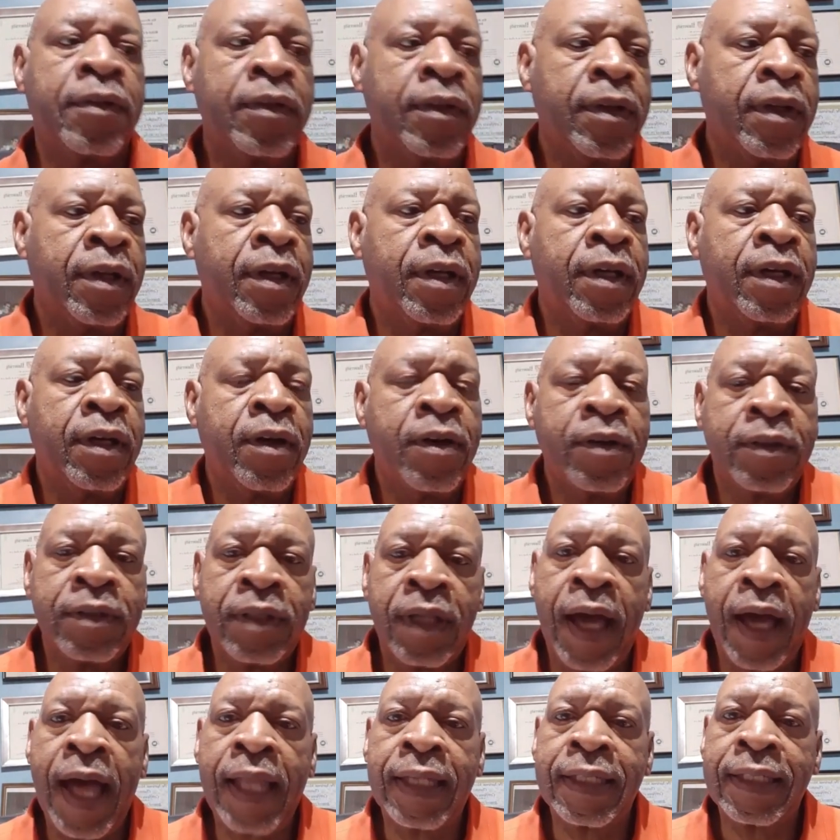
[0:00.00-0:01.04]
a
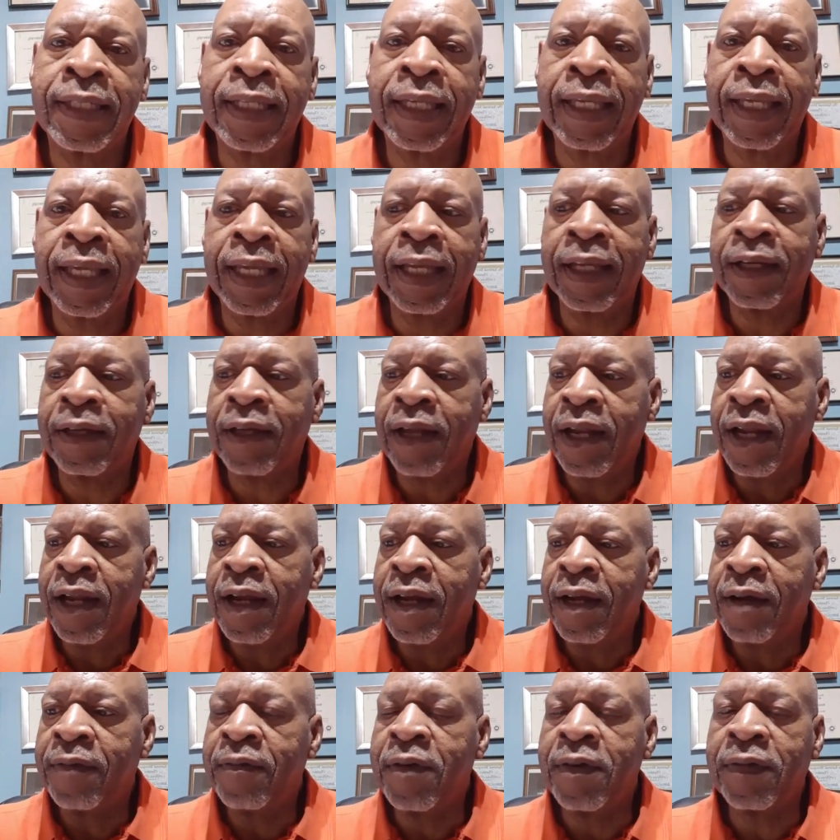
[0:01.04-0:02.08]
Holiday Inn
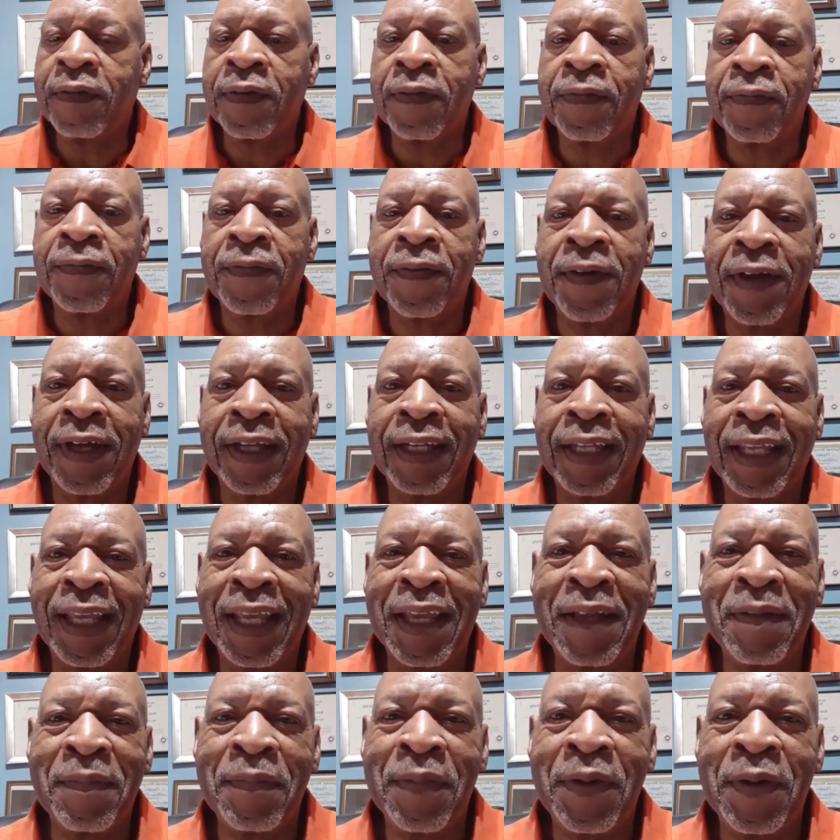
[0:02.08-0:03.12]
Riverfront
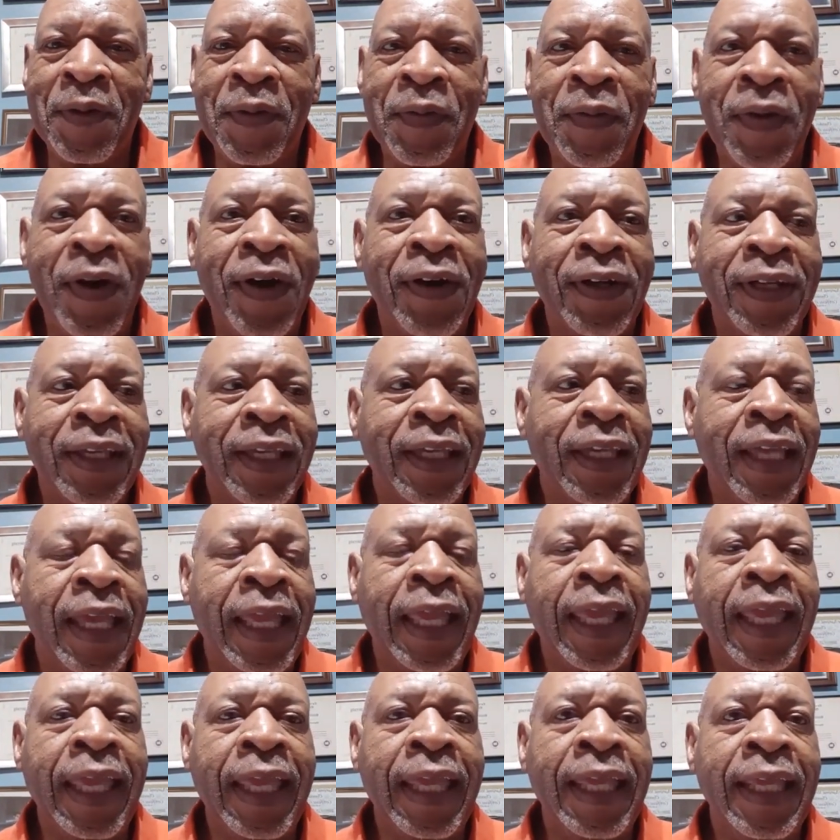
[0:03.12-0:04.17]
in Milwaukee.
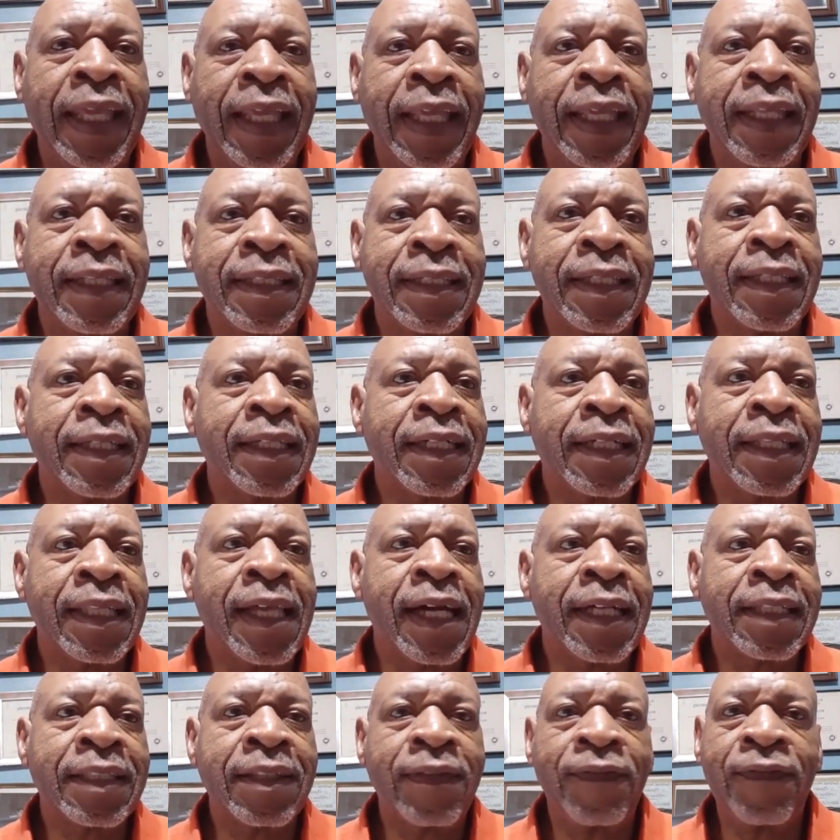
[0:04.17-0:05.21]
10
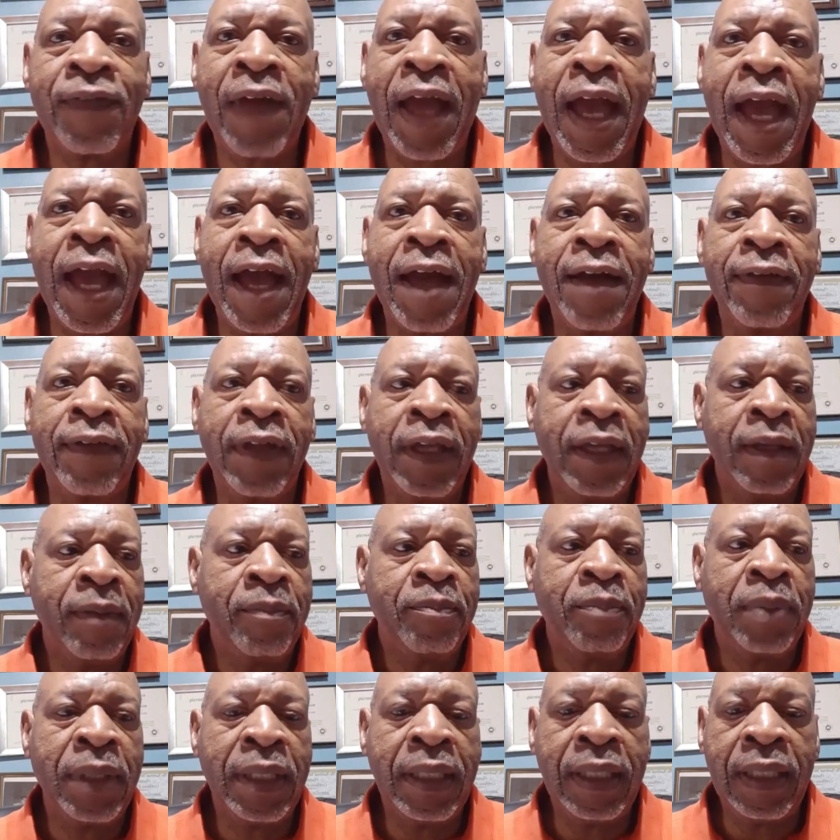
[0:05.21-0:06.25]
o'clock to 5
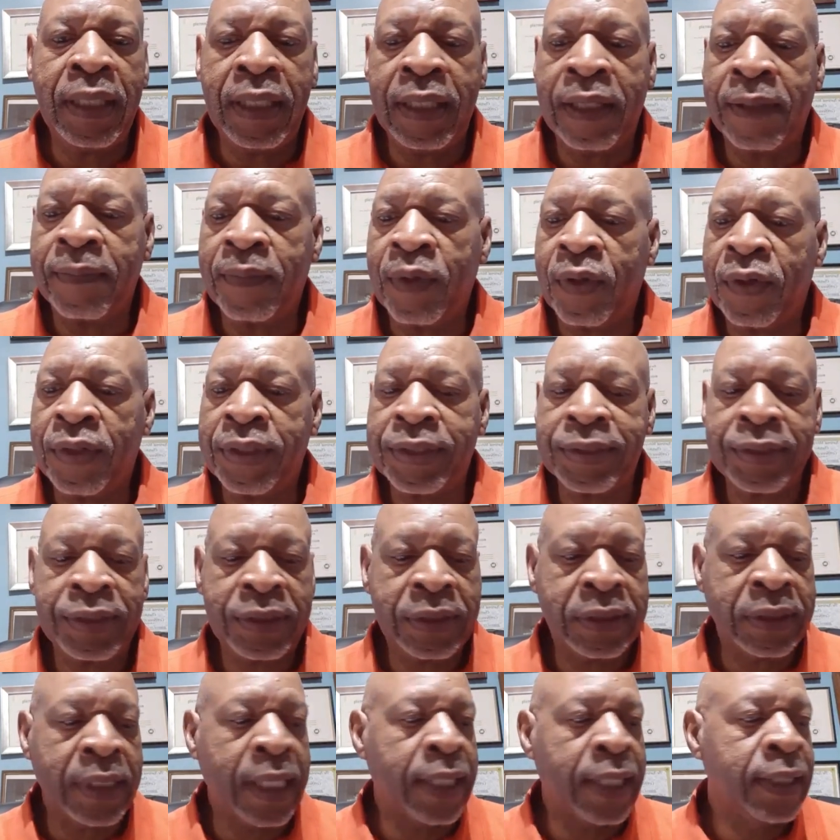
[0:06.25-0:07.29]
p.m. on
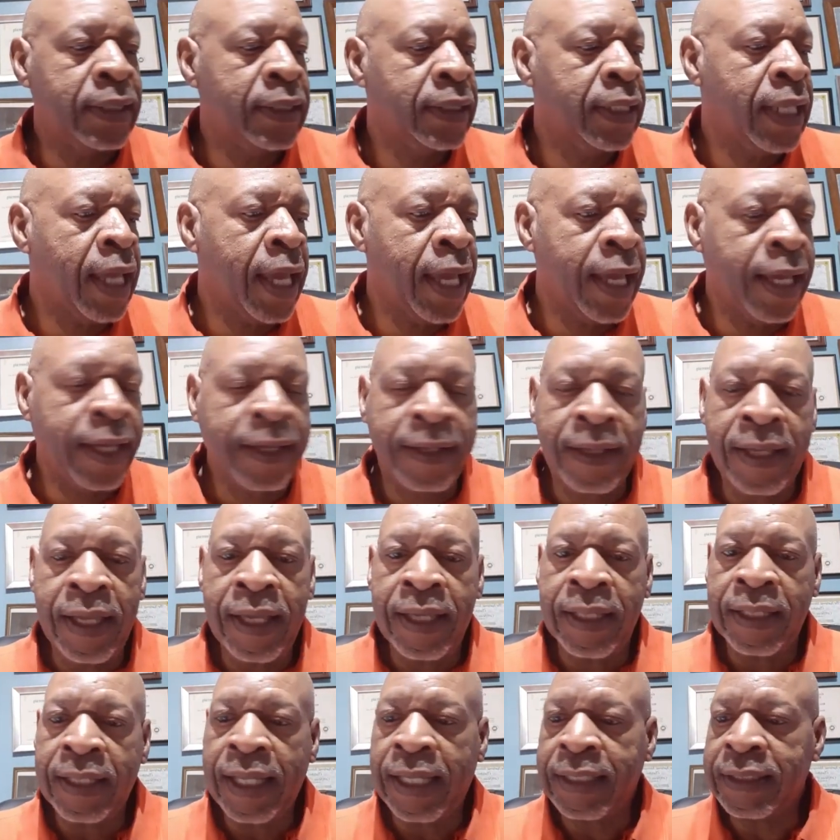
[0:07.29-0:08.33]
Sunday.
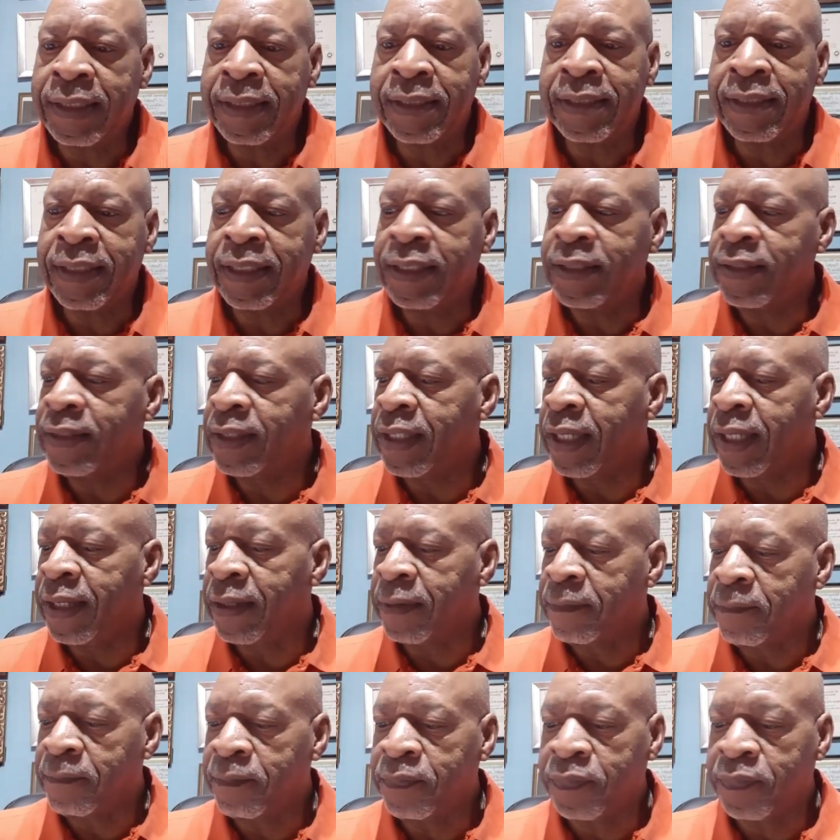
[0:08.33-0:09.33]
Like to see you there.